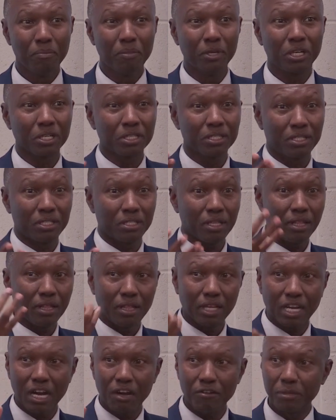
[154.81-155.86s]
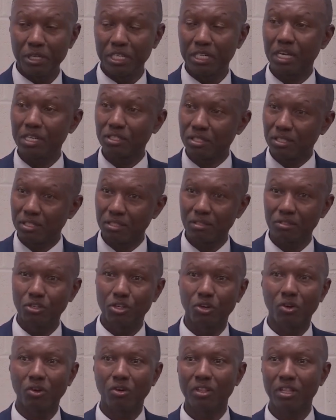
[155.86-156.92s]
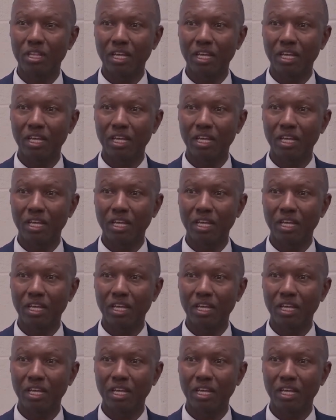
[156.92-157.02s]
because the government has, you know,